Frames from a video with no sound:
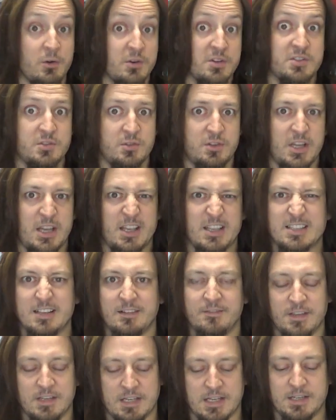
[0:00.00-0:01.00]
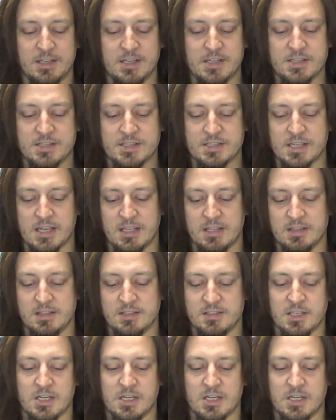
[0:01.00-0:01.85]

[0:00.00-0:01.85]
2 hours today, something like this,